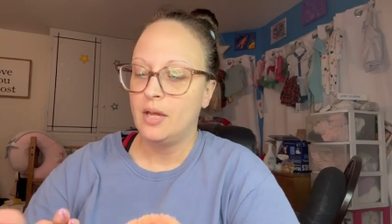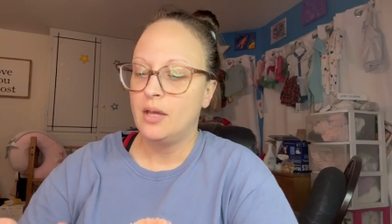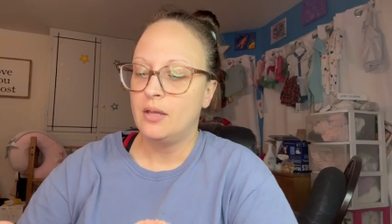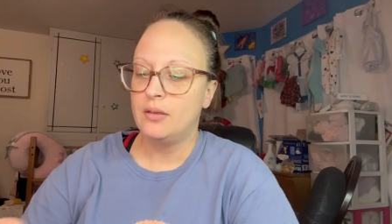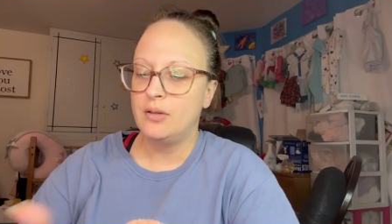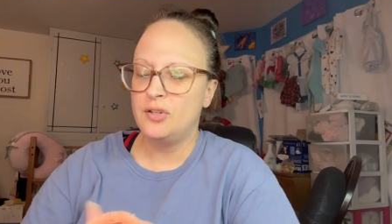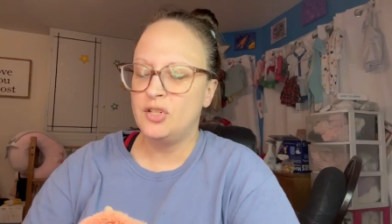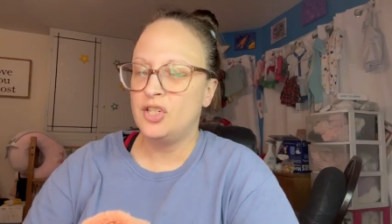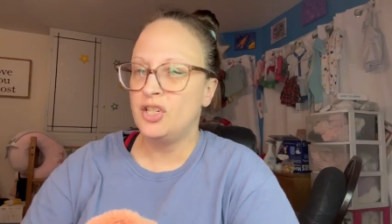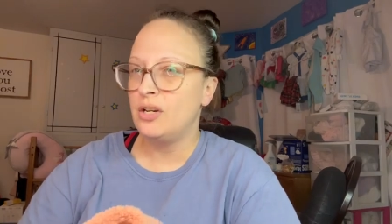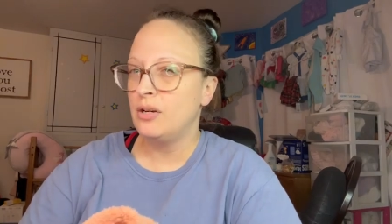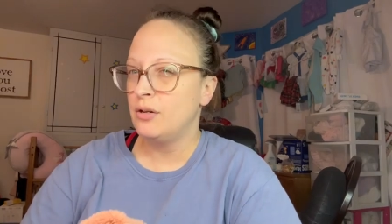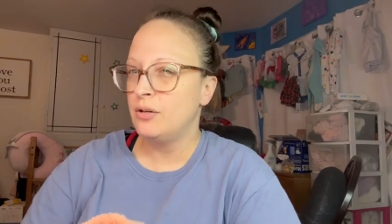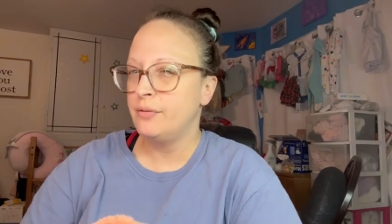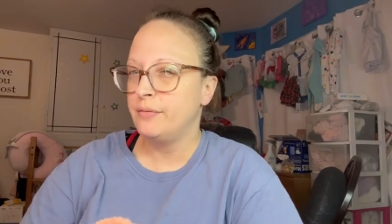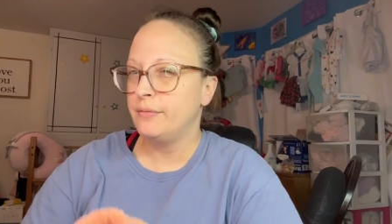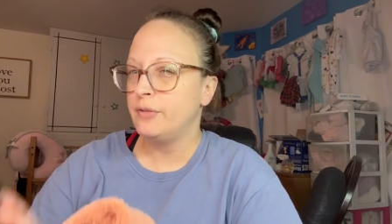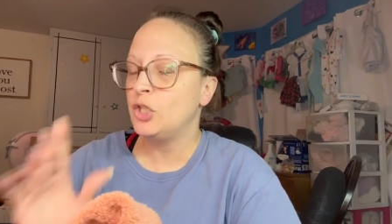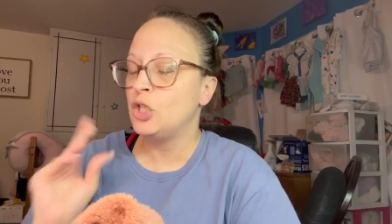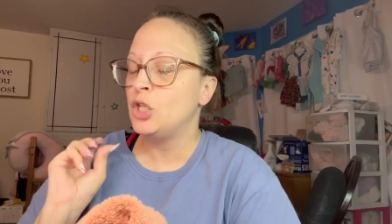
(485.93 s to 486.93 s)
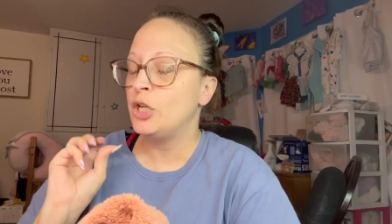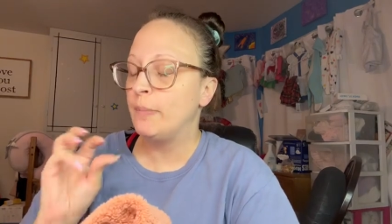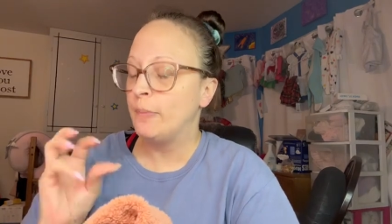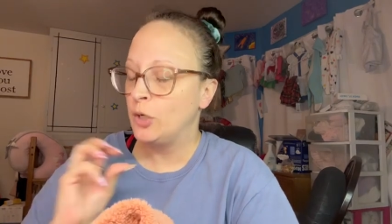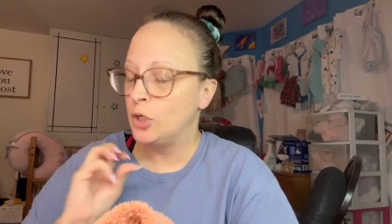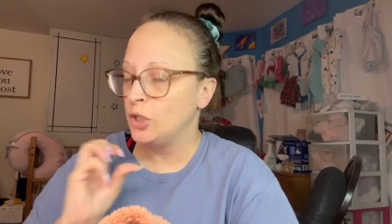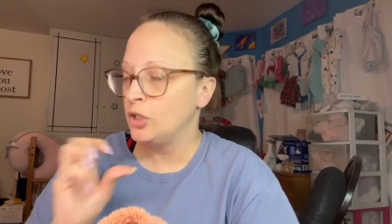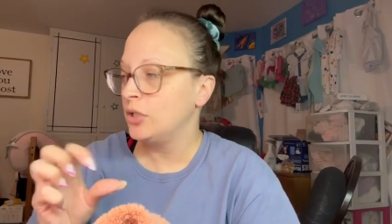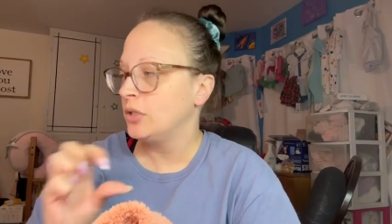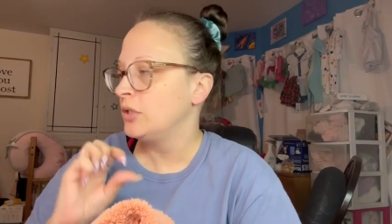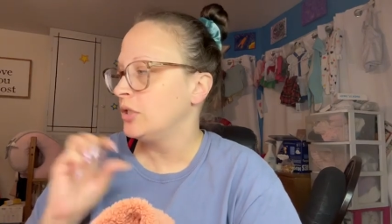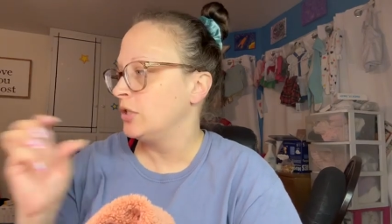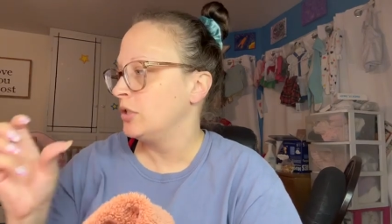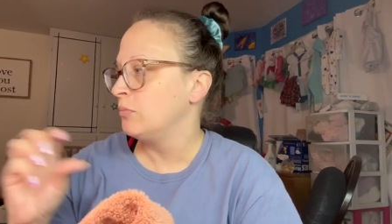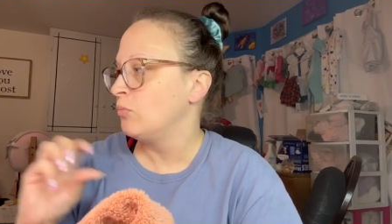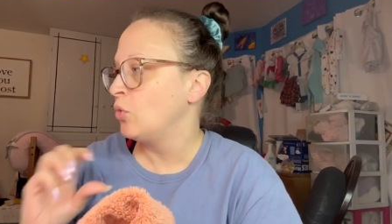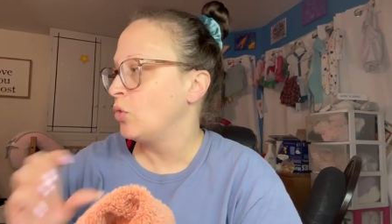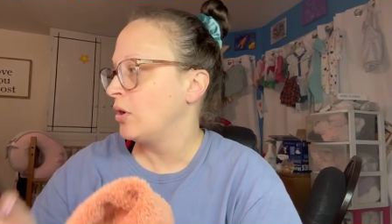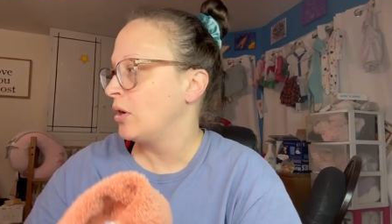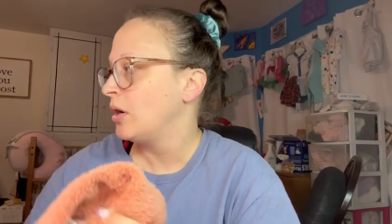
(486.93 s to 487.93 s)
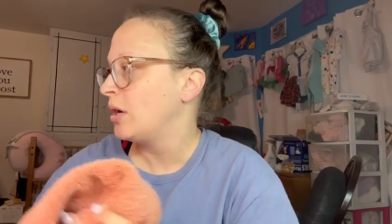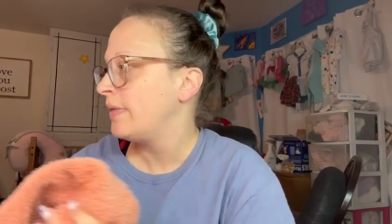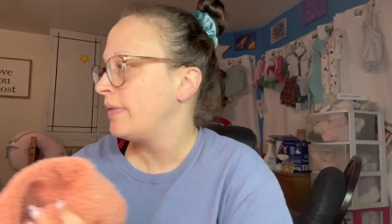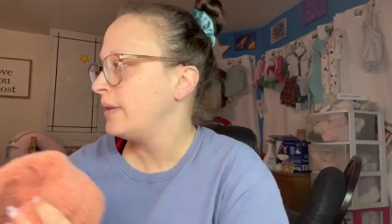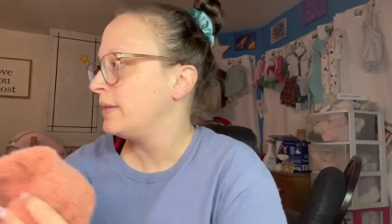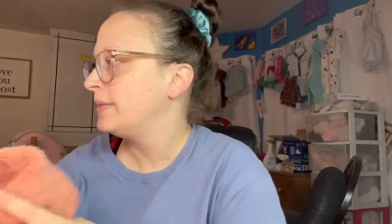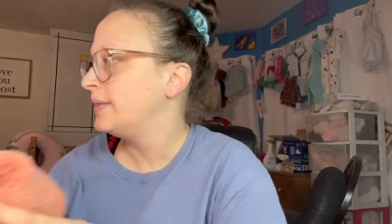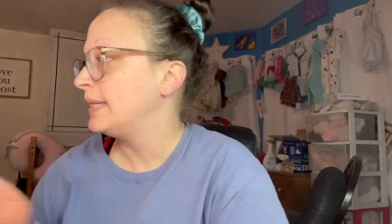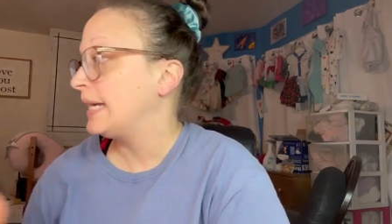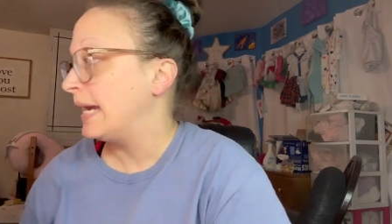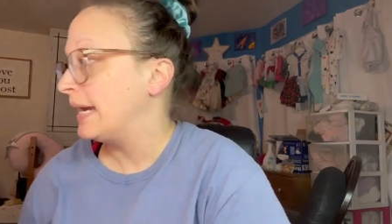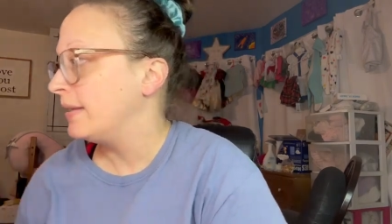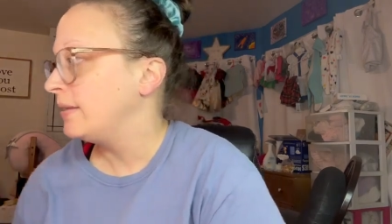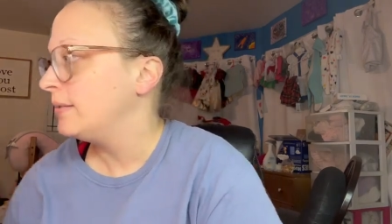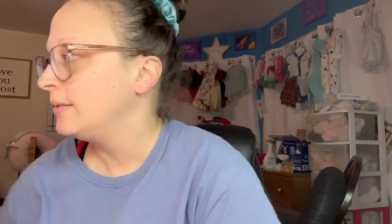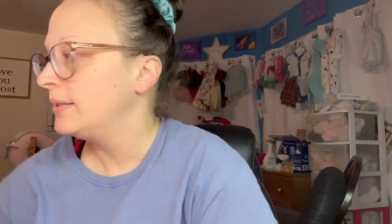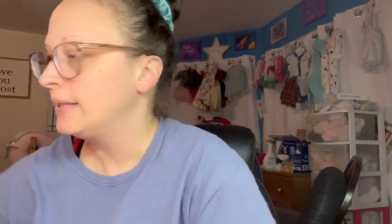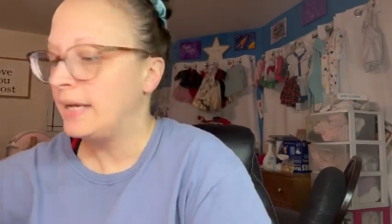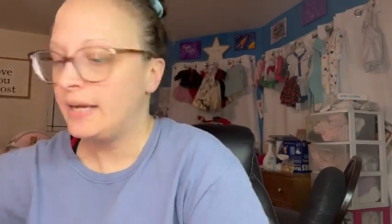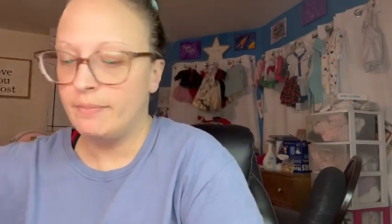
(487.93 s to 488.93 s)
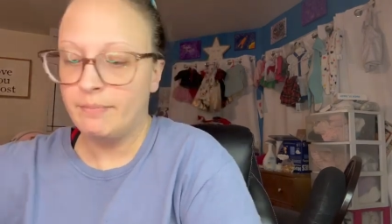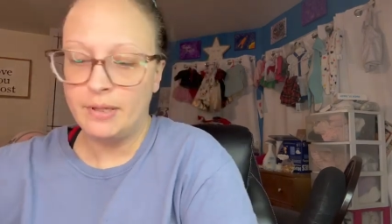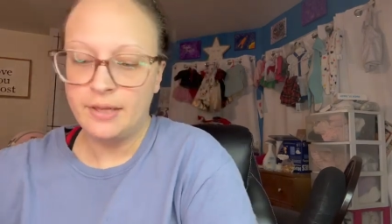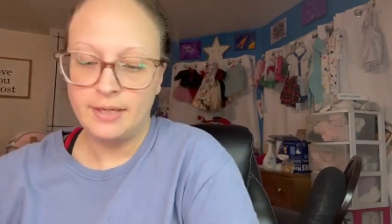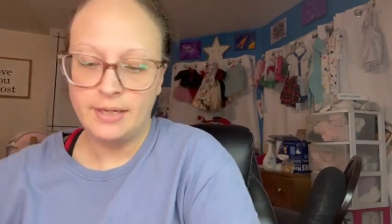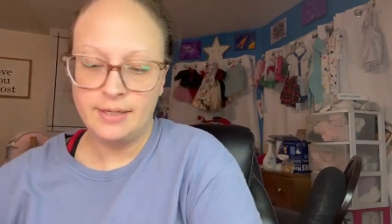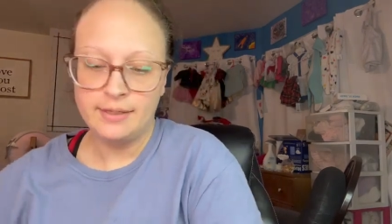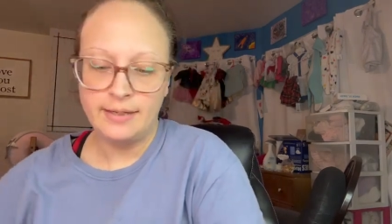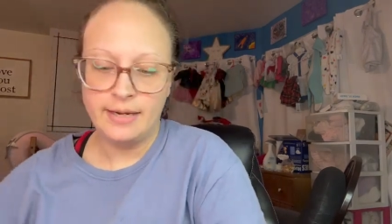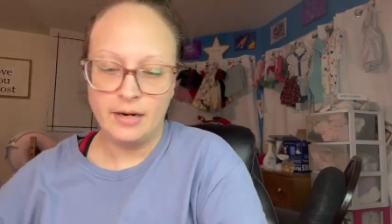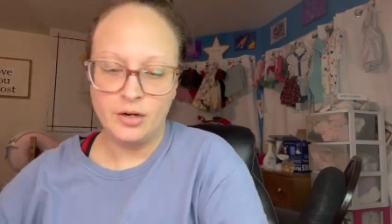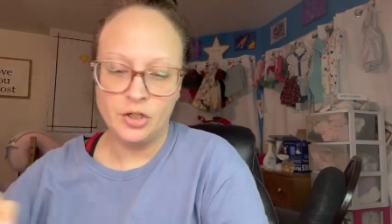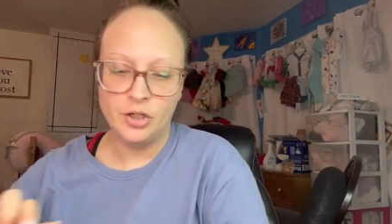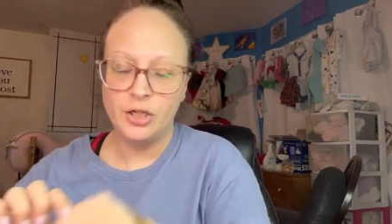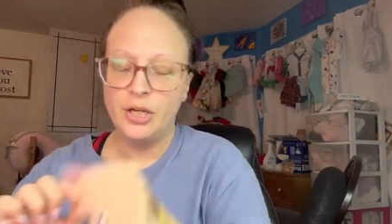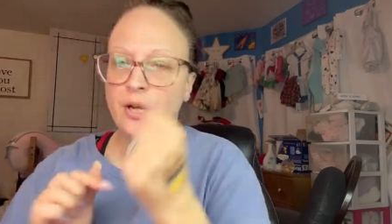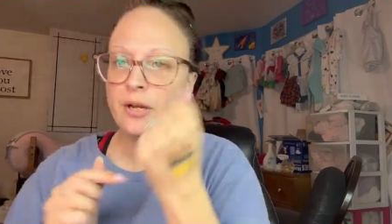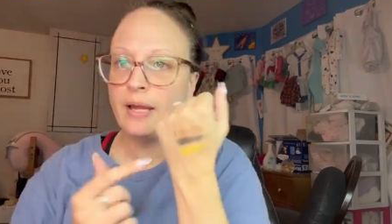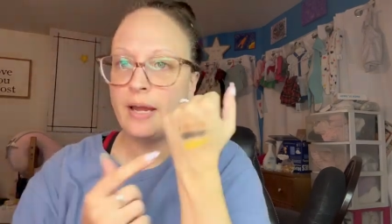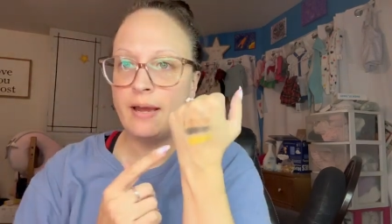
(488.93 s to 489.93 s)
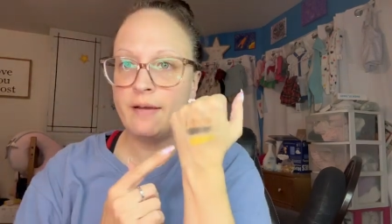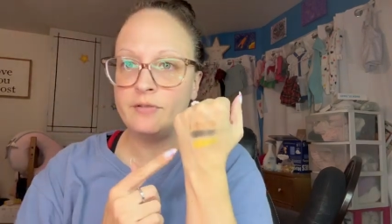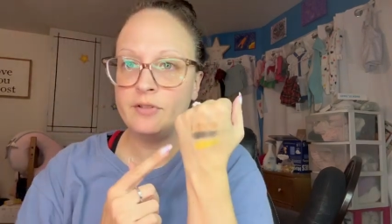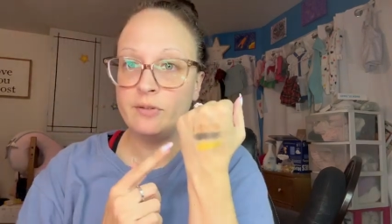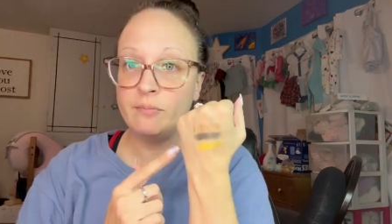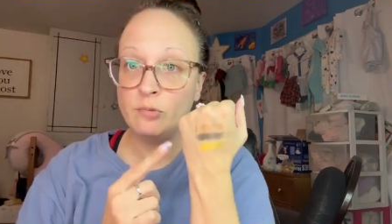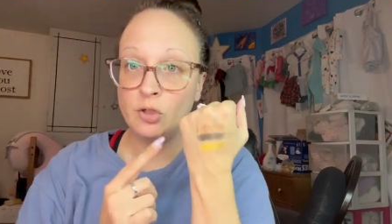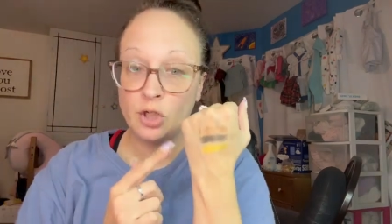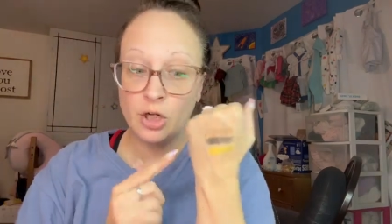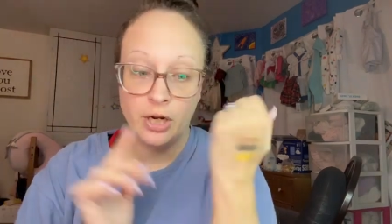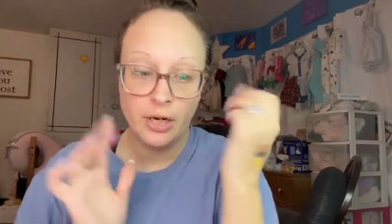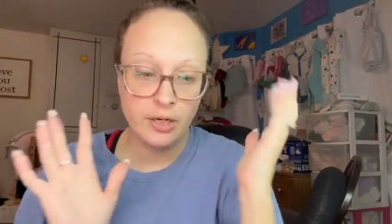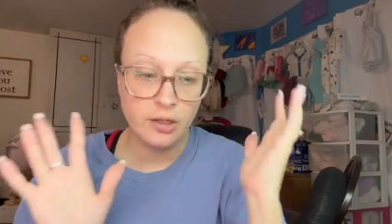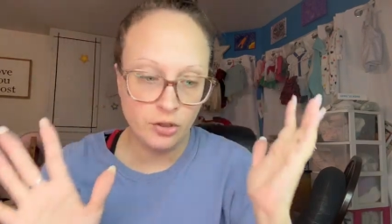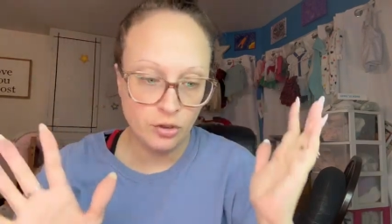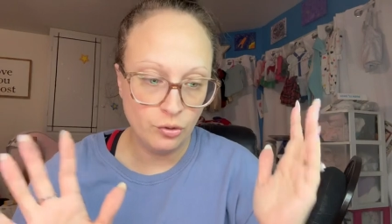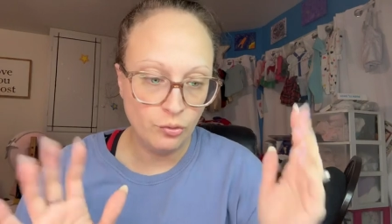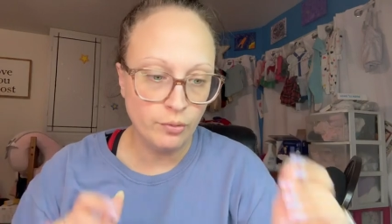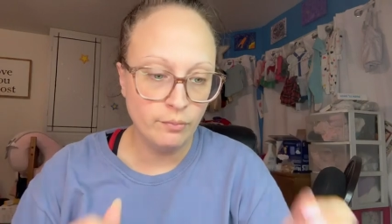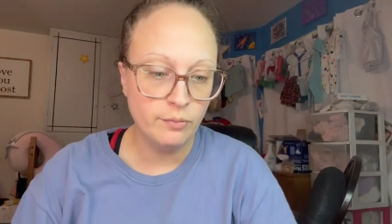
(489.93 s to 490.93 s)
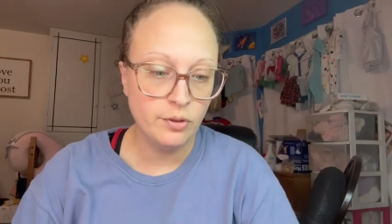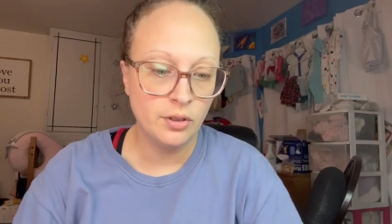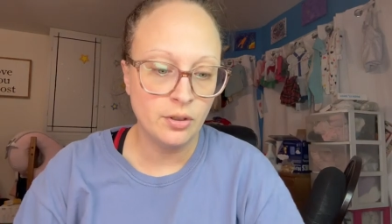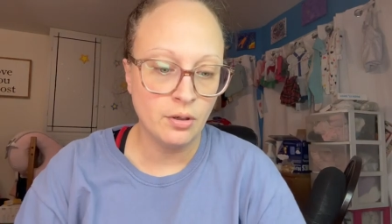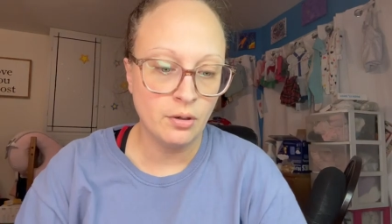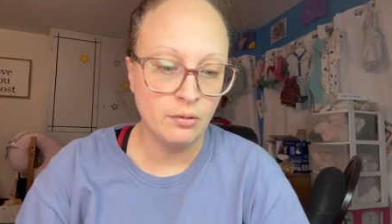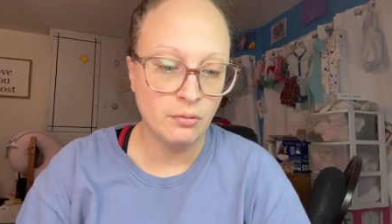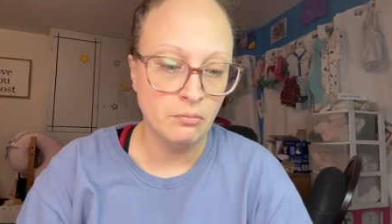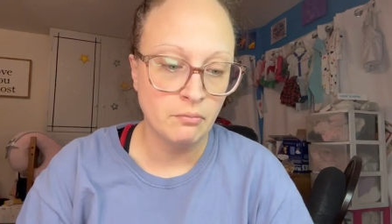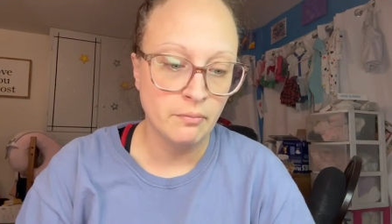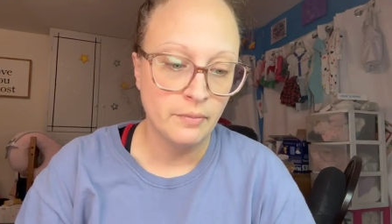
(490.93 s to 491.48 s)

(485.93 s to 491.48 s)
Their shimmer, shimmers are just more on the satin side, but these actually have some shine to them, so